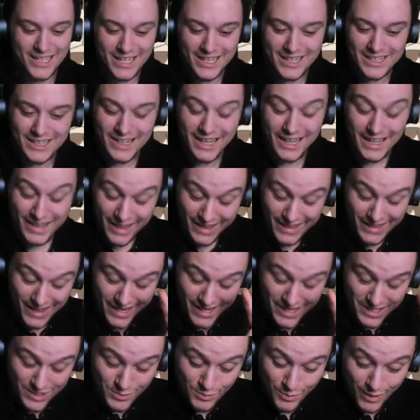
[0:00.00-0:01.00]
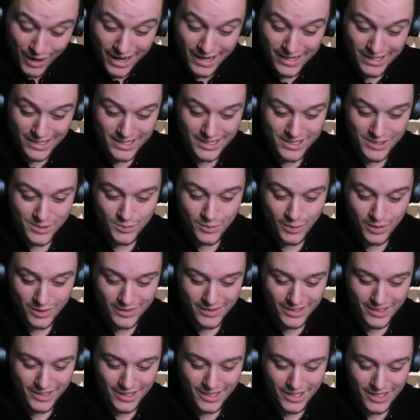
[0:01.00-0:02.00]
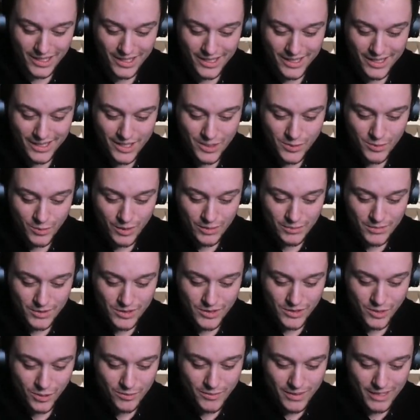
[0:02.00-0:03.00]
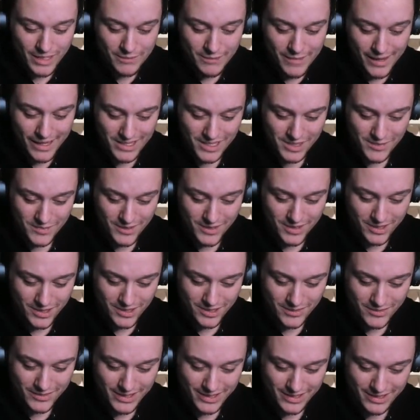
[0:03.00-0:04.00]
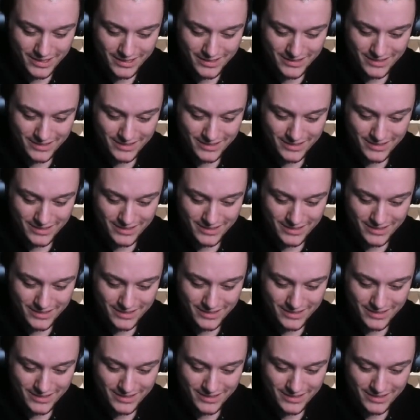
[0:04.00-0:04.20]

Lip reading: That is why he's won me so many matches because of that.